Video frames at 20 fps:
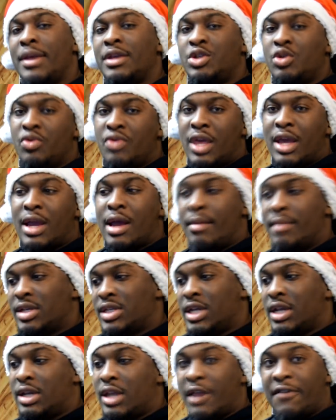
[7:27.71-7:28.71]
what makes you think
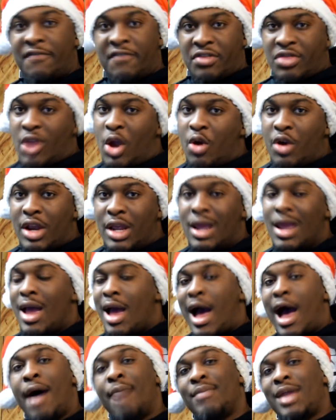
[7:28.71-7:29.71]
I'm gonna sit there for
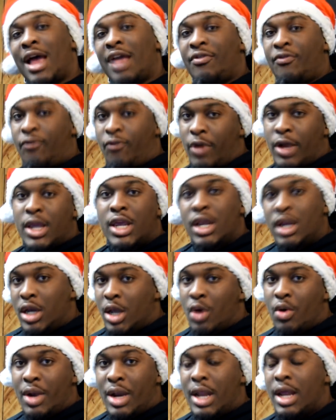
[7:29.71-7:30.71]
30? I'm not
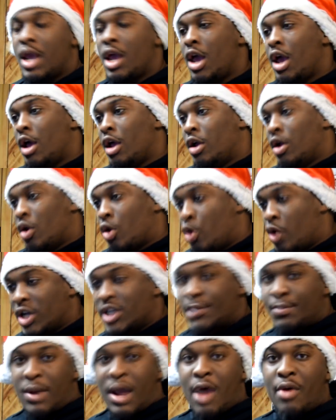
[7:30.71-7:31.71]
freaking doing it.
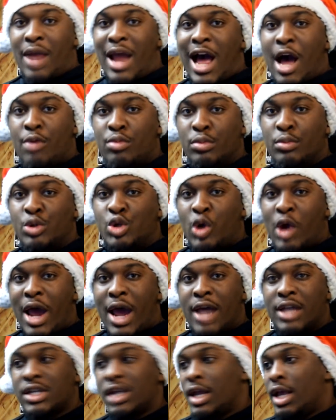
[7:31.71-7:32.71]
Chris Brown album
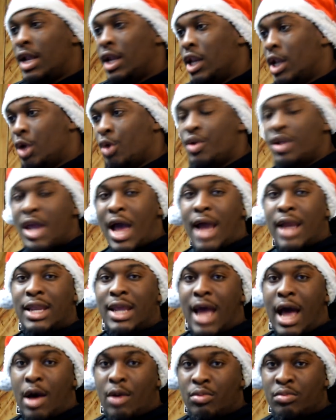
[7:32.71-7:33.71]
trash, Lil
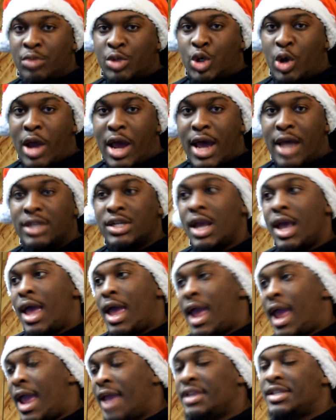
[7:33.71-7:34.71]
Yachty album trash,
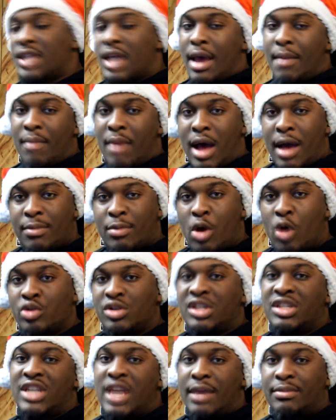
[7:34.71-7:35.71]
ASAP Mob
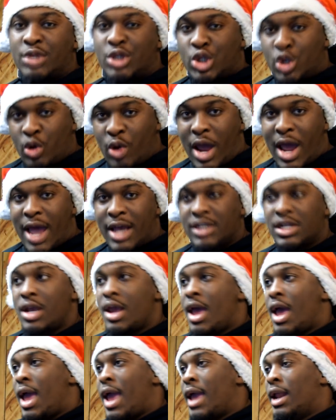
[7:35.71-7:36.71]
Cozy Tapes
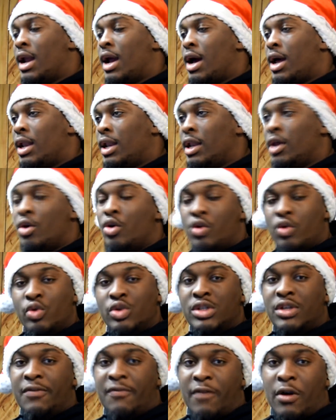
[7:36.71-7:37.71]
trash, and
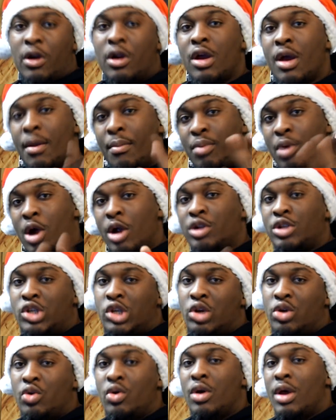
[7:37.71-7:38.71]
Lil Uzi Vert
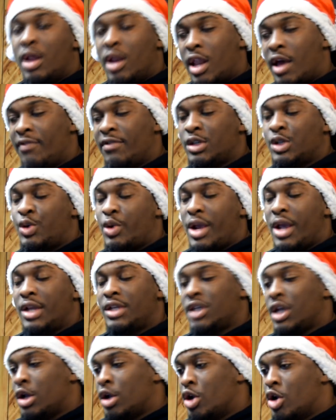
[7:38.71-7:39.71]
Part 2 Love Is
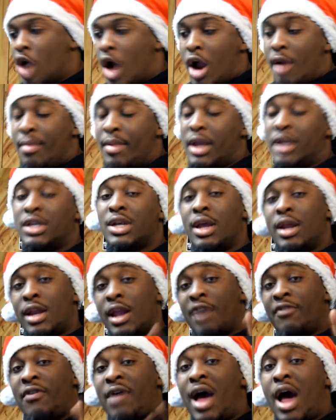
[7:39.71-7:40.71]
Rage garbage.
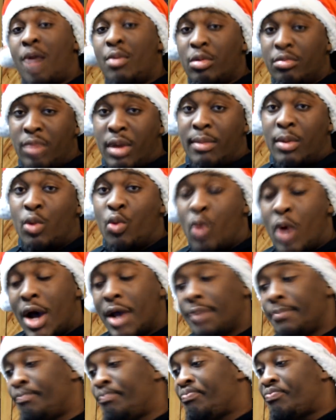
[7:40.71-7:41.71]
Now for album number
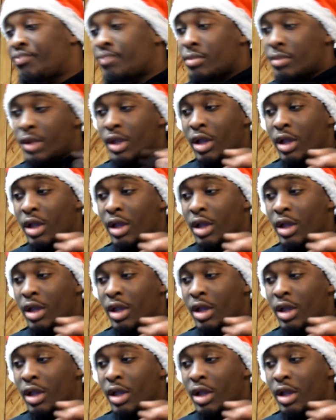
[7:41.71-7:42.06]
1,